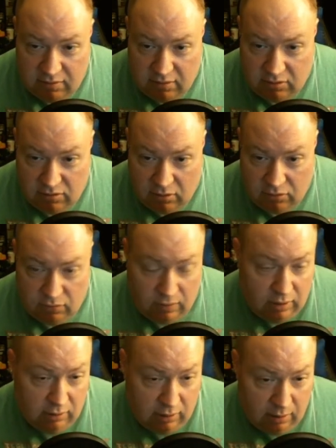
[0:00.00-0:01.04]
that it's also a
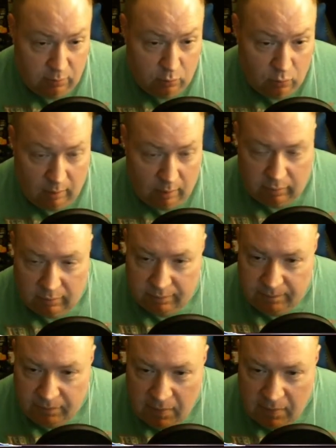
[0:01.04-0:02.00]
club weapon.